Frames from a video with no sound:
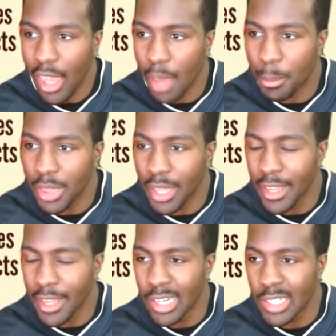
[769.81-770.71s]
a
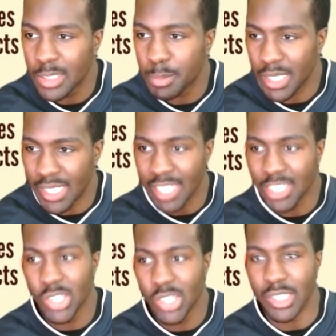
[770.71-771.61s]
player's
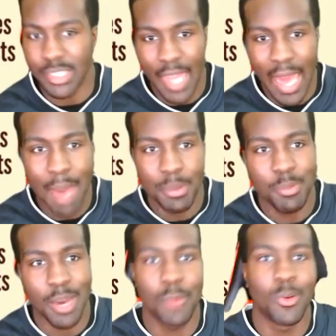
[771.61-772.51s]
potential is capped
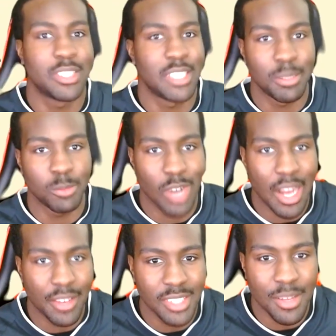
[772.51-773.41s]
by what team
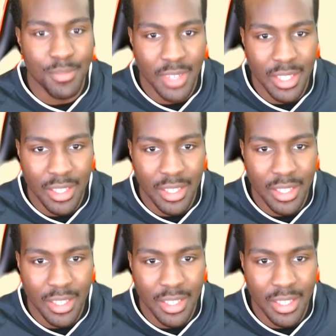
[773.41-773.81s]
drafts them?